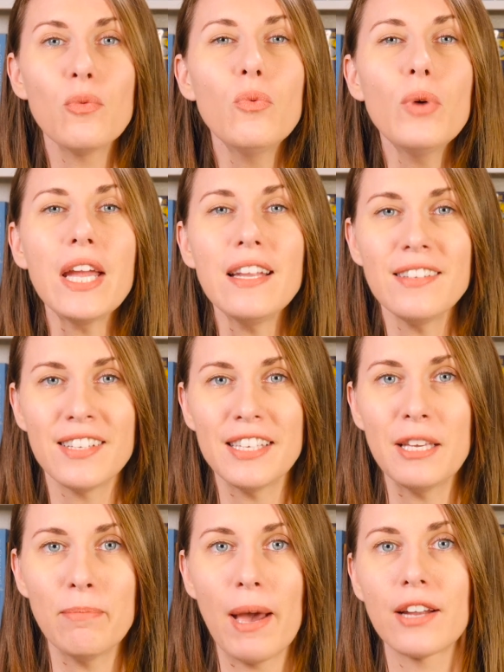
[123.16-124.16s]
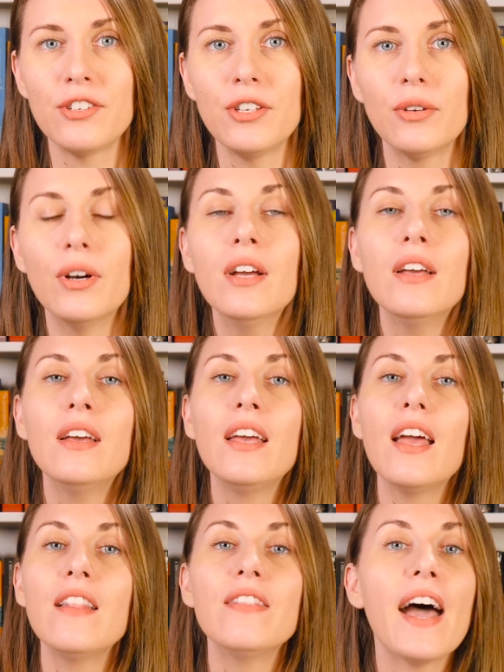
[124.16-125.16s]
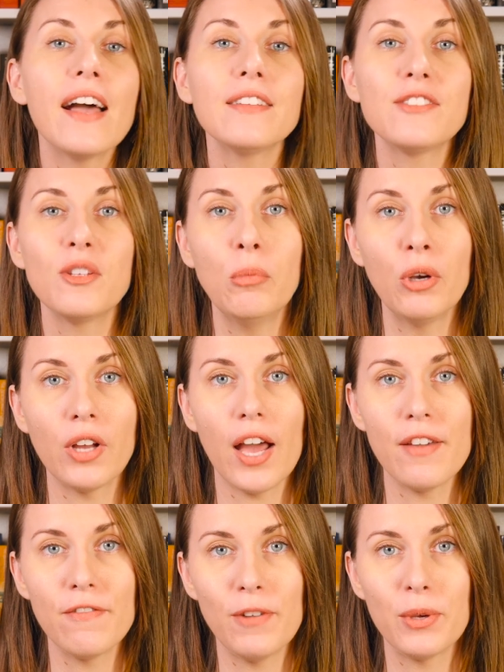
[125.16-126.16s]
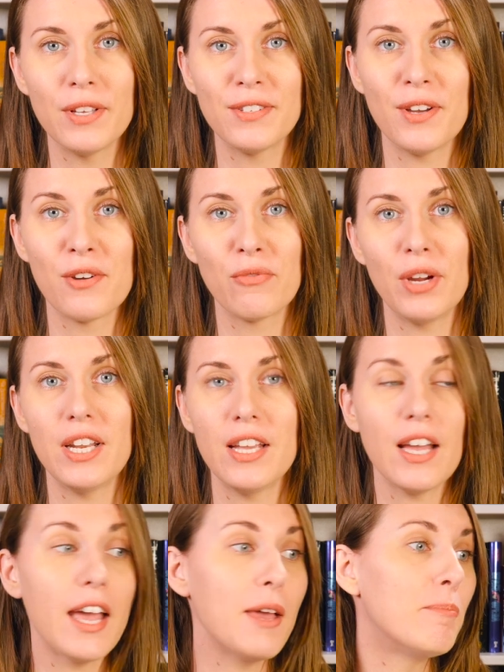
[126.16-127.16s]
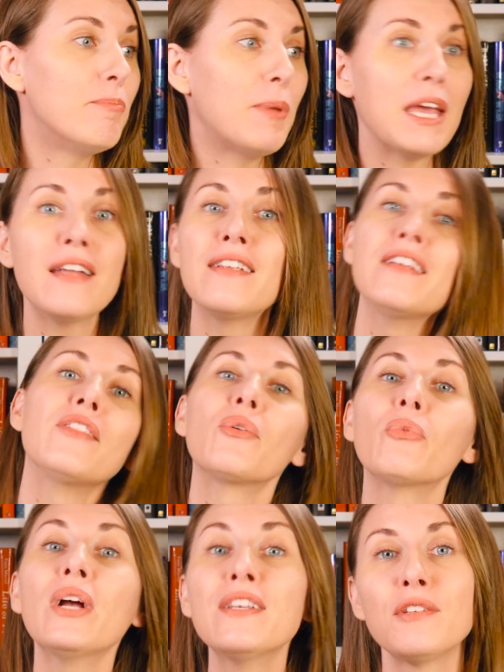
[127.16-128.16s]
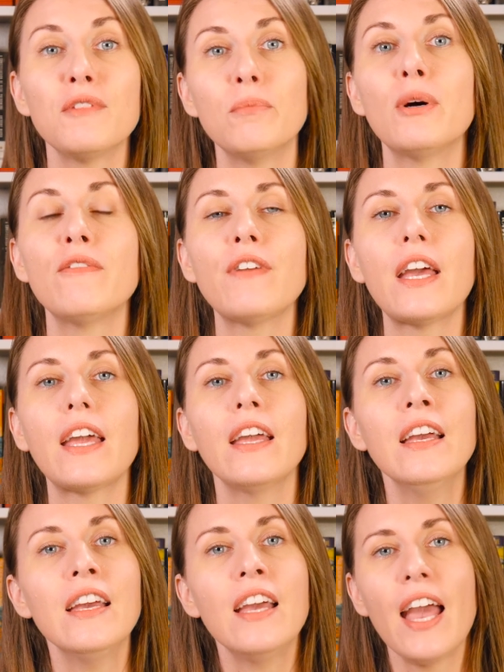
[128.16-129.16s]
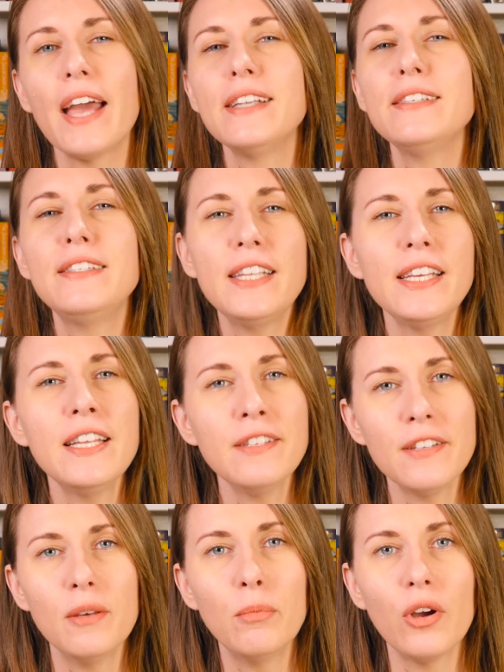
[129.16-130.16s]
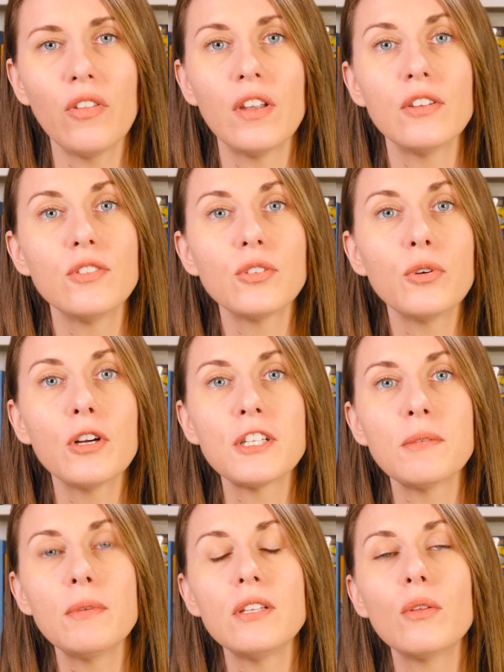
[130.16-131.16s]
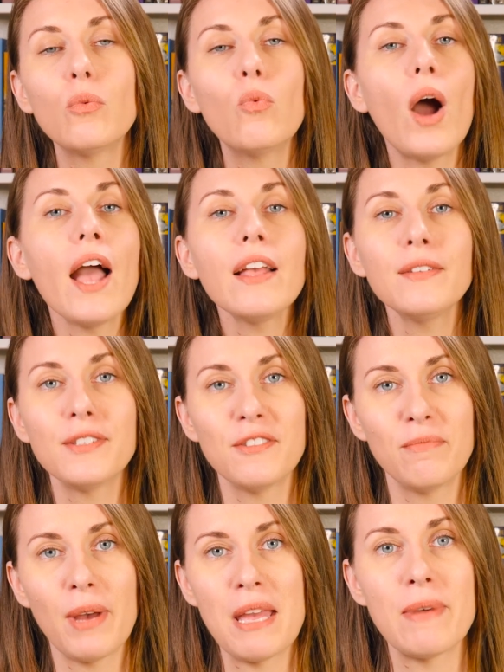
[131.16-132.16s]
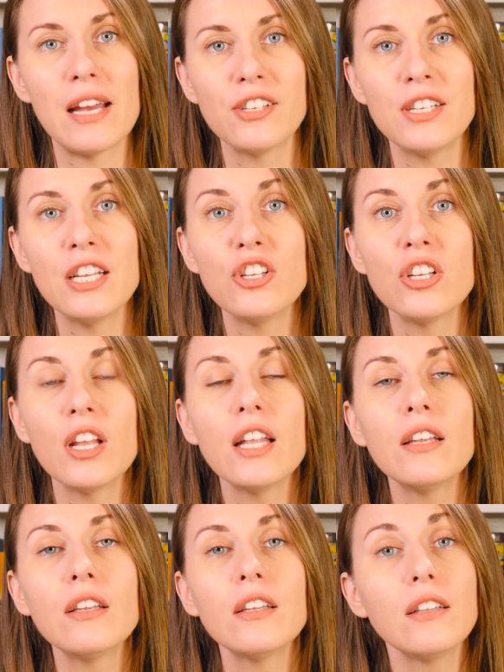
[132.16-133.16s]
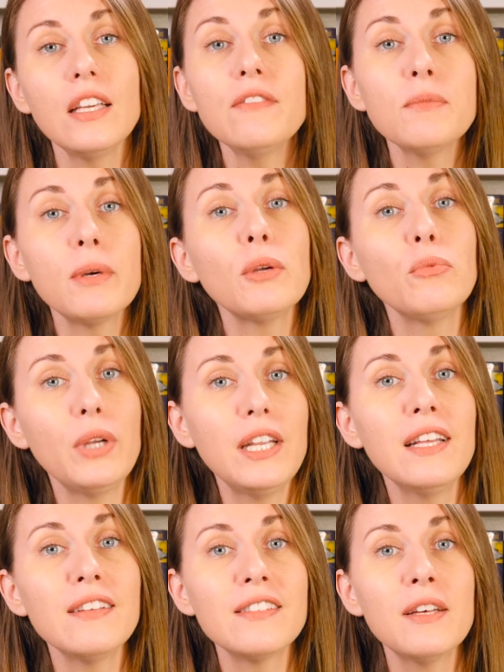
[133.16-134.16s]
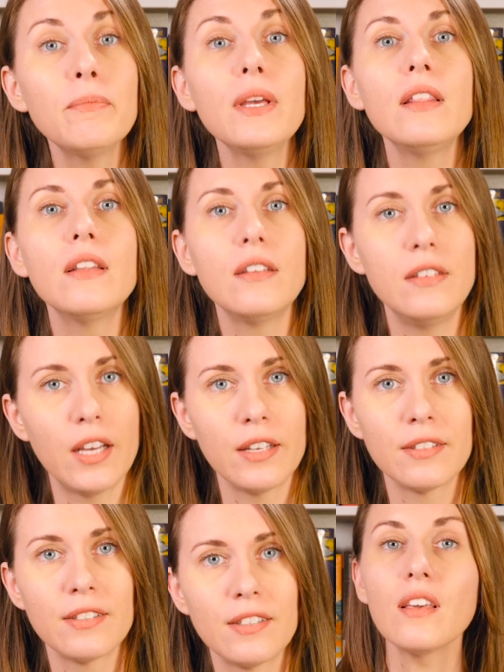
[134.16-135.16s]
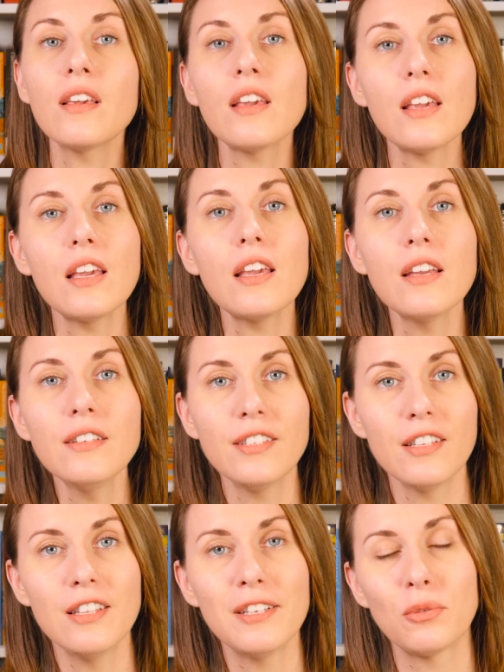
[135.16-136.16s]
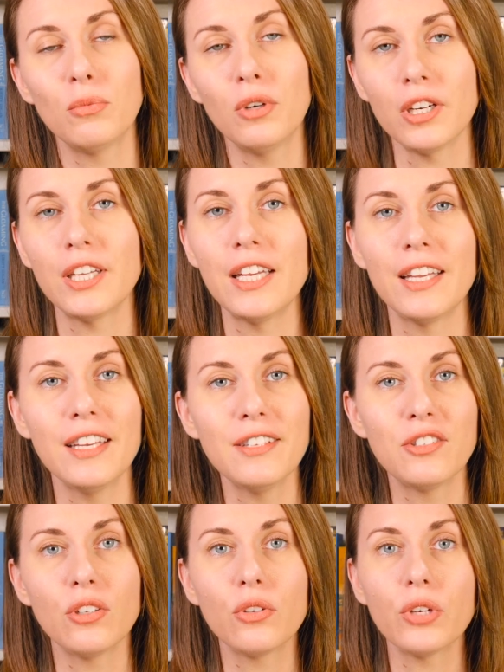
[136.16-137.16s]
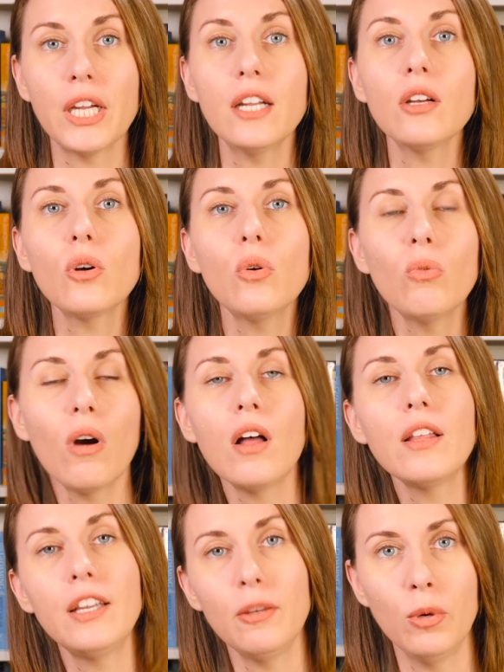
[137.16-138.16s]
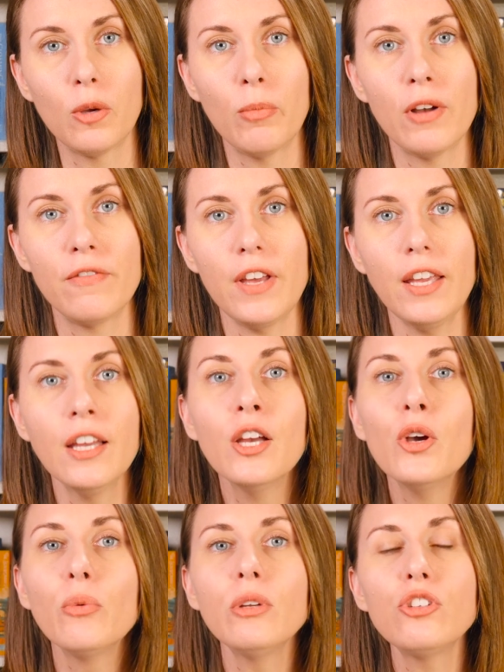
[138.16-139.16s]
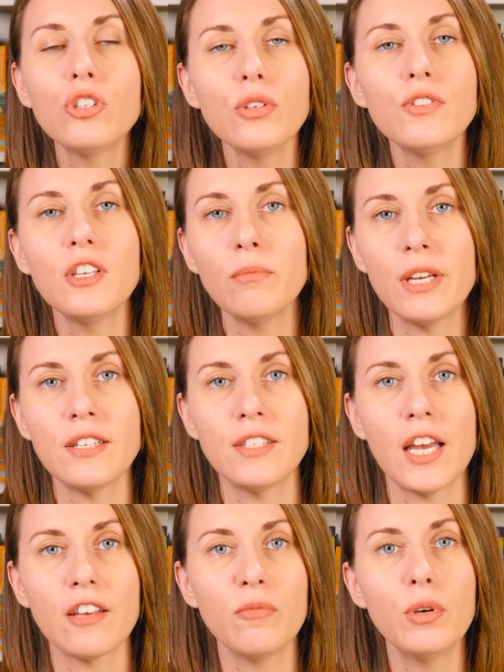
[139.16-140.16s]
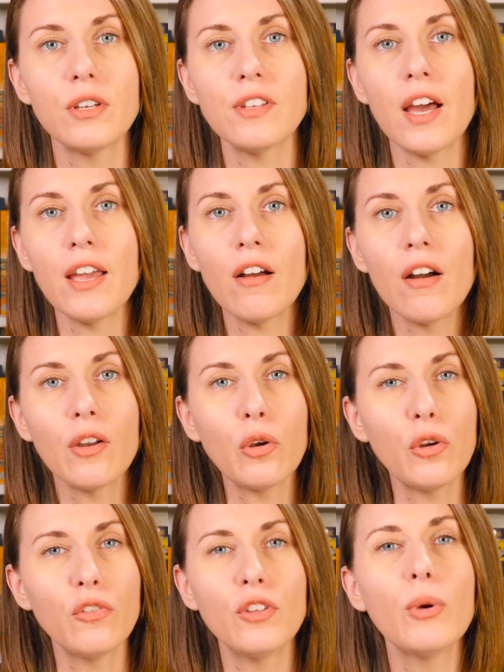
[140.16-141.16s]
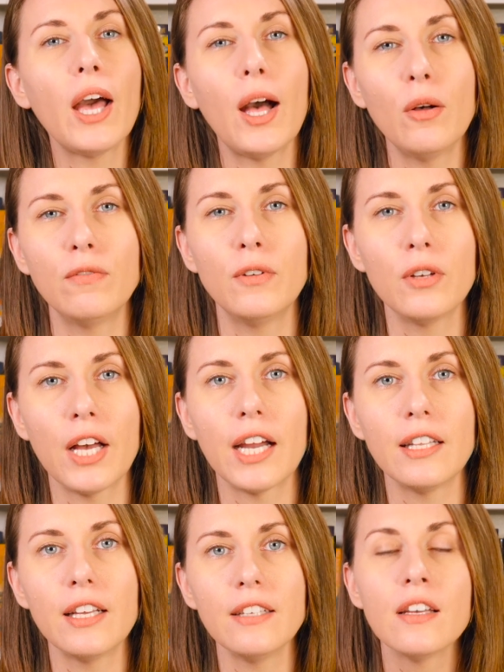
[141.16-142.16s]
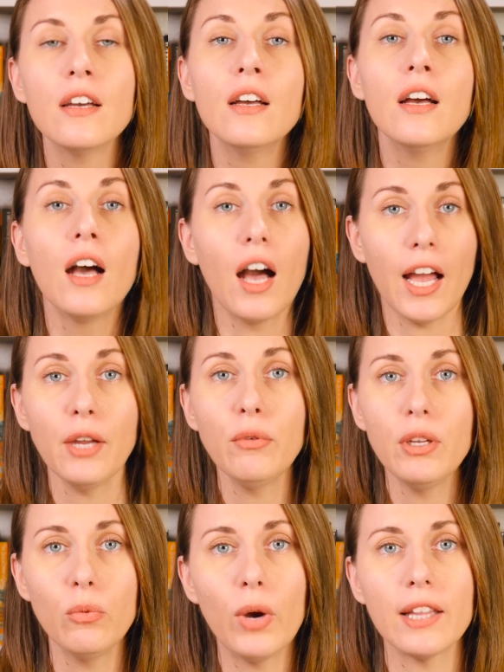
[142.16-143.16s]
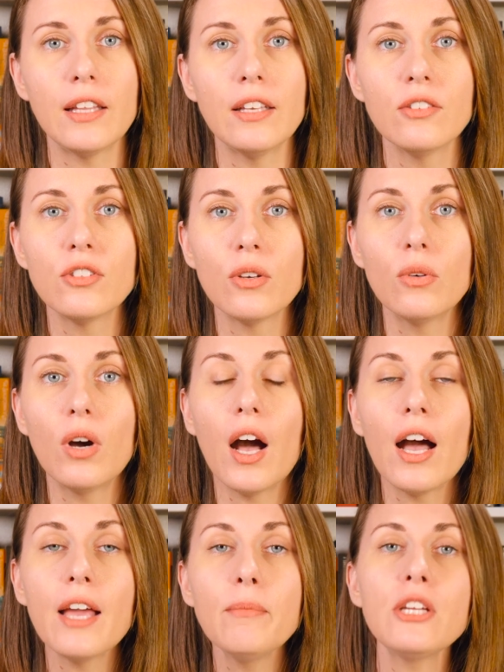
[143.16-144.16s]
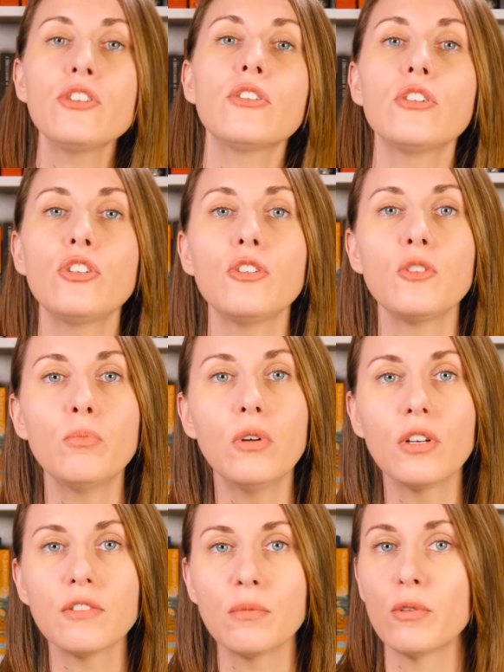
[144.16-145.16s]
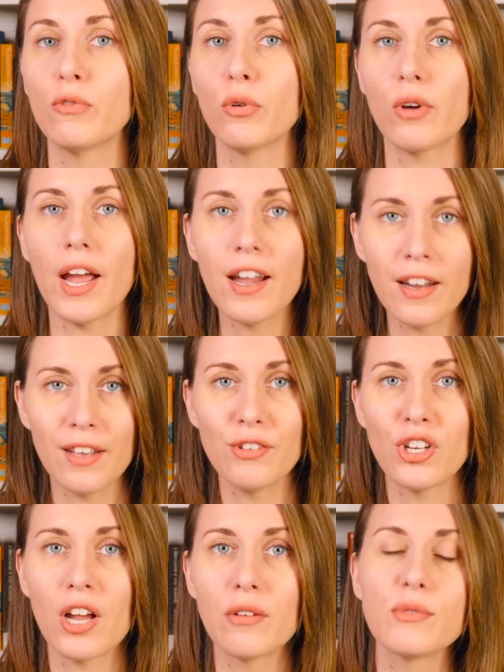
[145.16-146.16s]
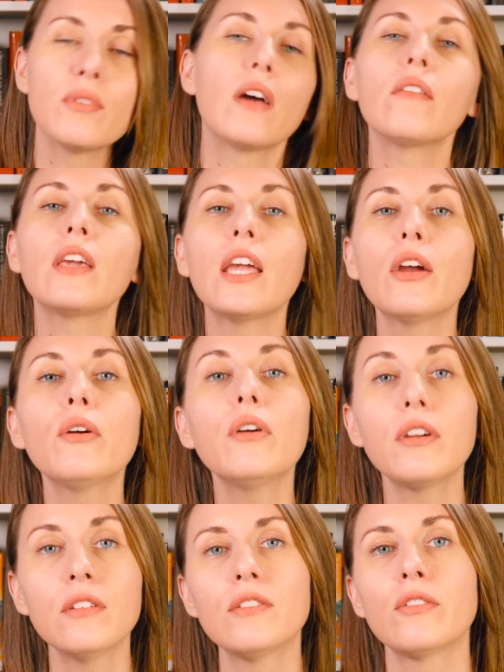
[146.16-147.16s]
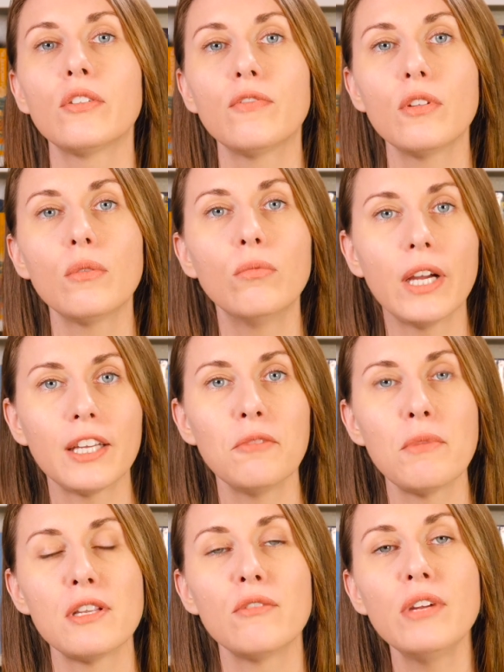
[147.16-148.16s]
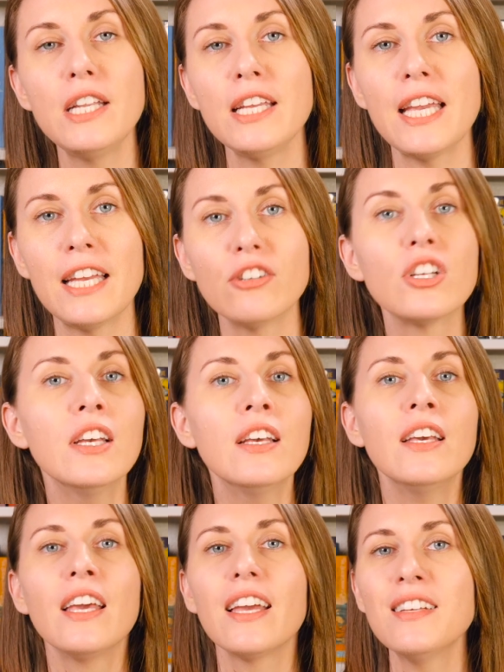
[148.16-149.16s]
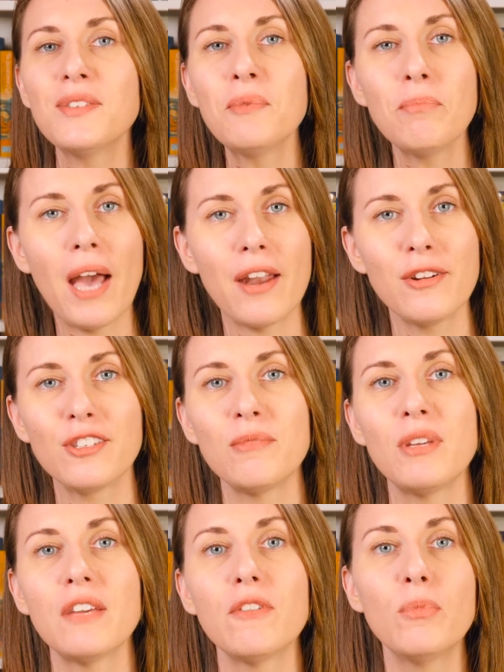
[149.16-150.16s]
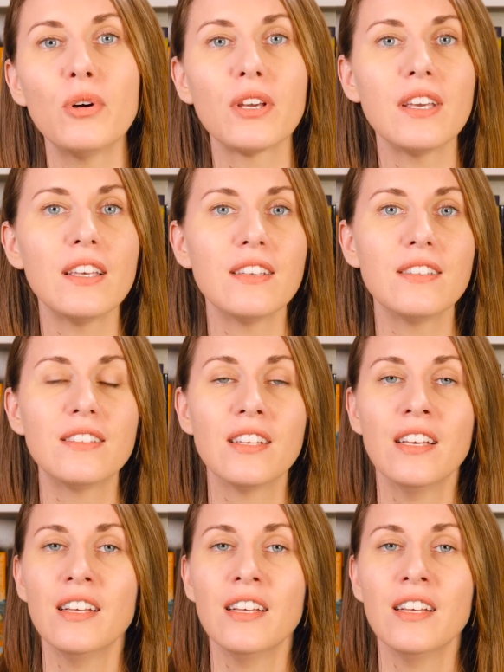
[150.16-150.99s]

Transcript: wait to get back to. And that's the book I focus on reading. I abandon the rest of the buffet and dig into the book that escorts me to the wilds of my imagination and leaves my reading slump in the dust. The key to this working is to create a quality book buffet. When choosing my stack of books, I honor a few helpful guidelines. I read widely, so I make sure to choose books from a variety of genres without care or concern for the recommended reading age. It doesn't matter to me if a book is